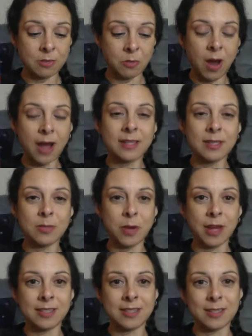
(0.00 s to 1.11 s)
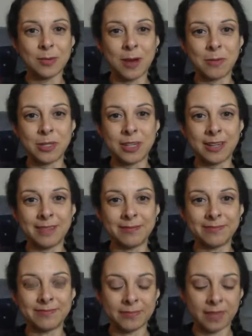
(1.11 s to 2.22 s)
widespread disruption,
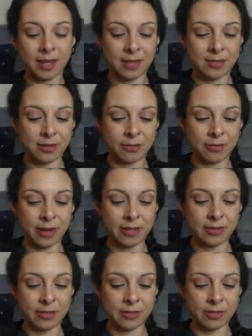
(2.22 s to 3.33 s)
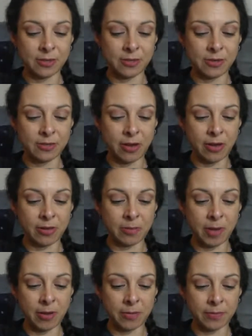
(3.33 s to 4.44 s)
as our friend Jojo knows all
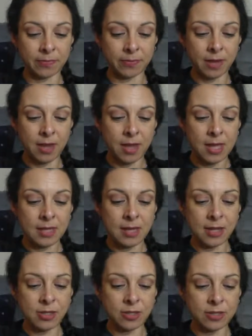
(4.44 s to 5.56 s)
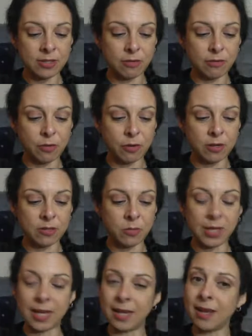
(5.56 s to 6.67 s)
about. Nature is a force we
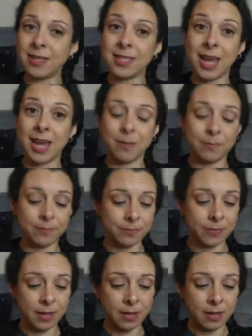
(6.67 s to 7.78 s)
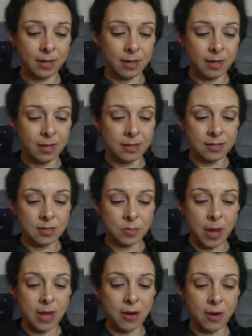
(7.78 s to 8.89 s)
cannot tame,
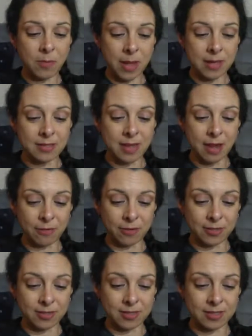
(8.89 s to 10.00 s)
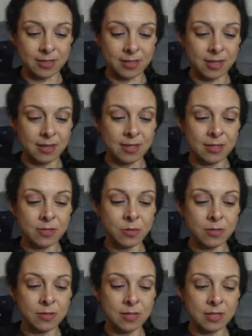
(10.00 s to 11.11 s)
despite our best efforts. This
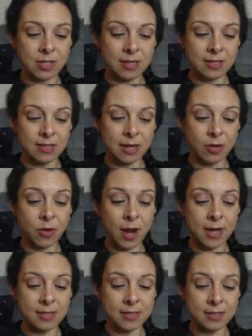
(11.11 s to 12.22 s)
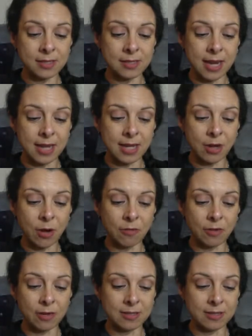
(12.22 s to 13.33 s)
rune suggests that crisis is taking
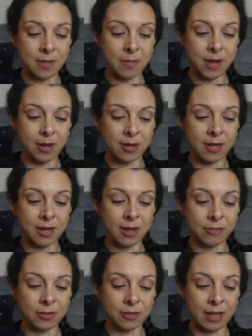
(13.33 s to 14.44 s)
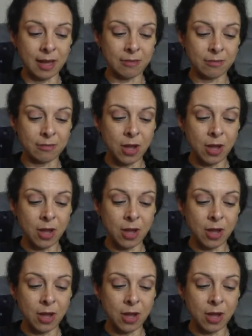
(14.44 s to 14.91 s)
over in some area of your life,